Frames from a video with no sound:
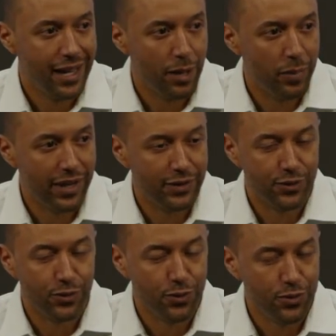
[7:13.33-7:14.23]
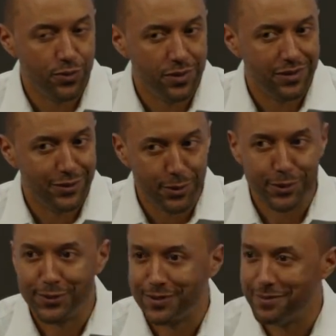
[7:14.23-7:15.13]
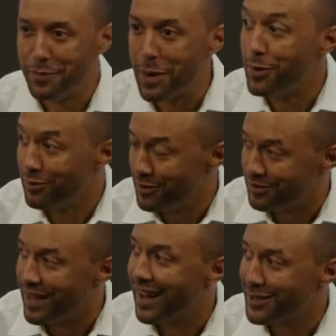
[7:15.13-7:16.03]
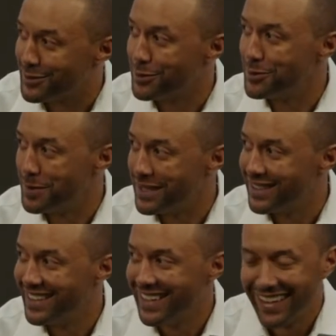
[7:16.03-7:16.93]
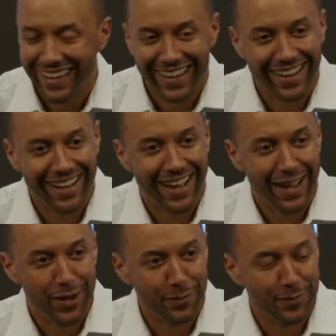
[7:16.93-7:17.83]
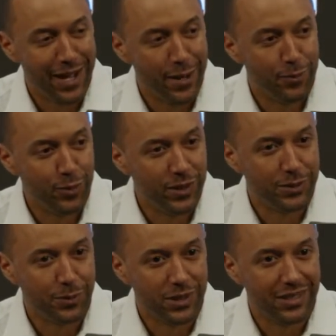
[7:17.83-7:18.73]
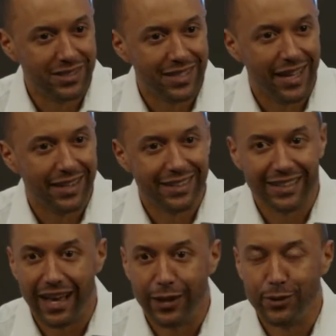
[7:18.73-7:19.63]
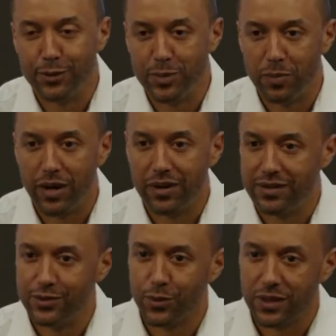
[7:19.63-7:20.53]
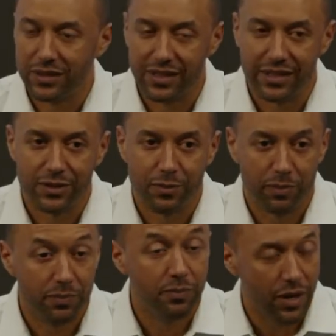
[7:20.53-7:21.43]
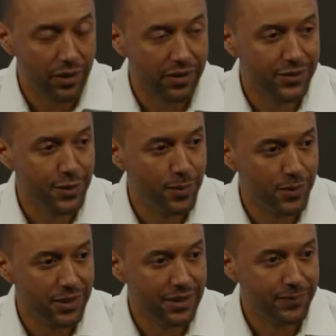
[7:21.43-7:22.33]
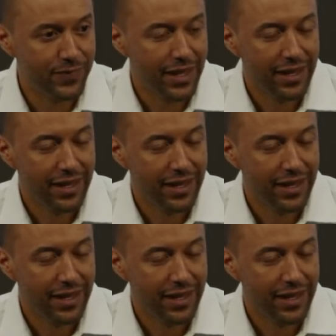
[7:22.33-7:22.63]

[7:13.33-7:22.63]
But as newest member of the flock, so to speak, I'm really, really excited and honored to be part of this organization, part of this community.